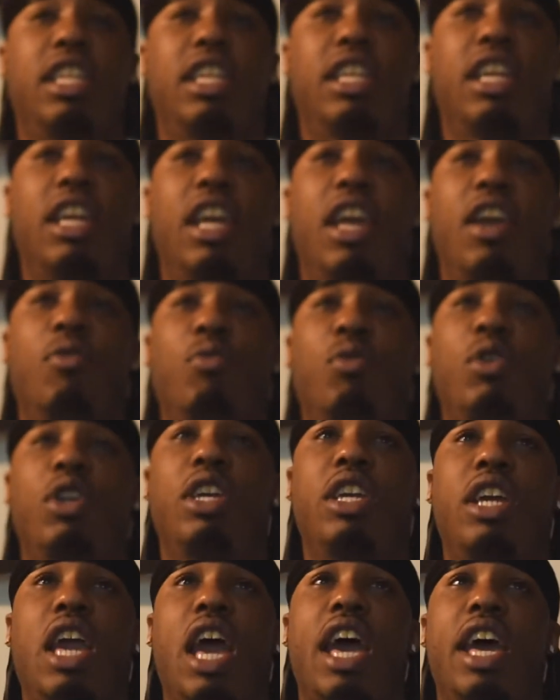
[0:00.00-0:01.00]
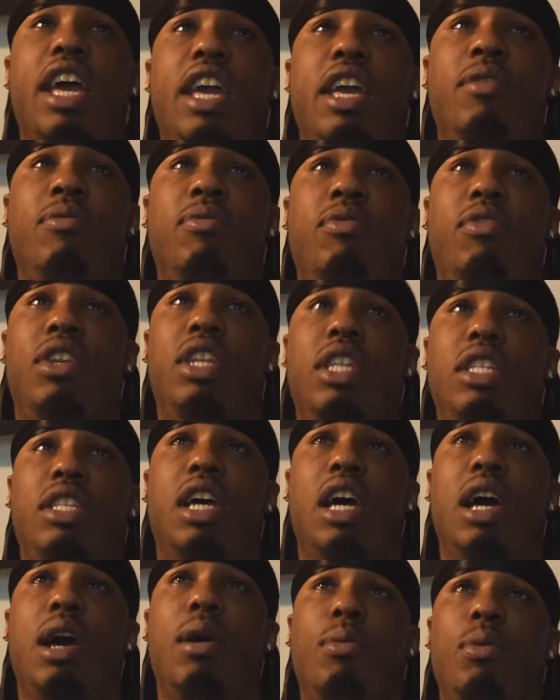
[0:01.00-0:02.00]
If we had infinite
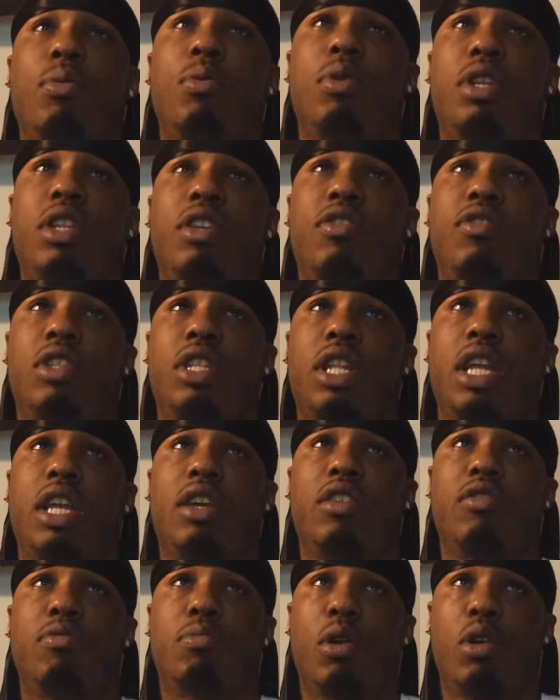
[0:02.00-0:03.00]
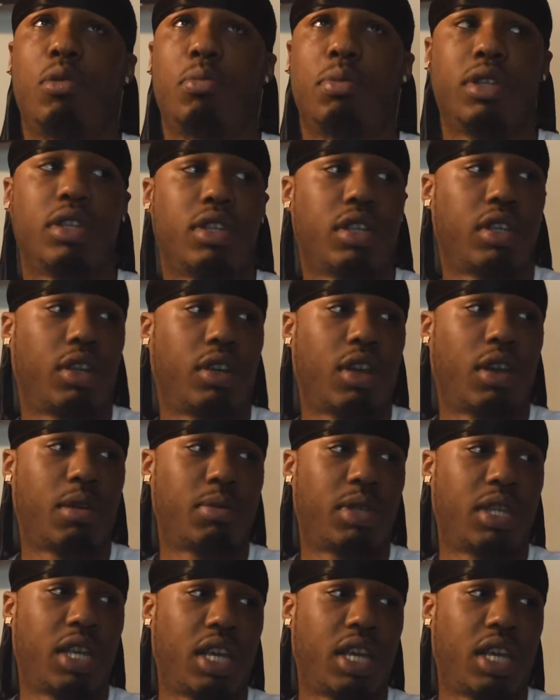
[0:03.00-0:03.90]
time, we wouldn't even think of purpose. You know what I'm saying?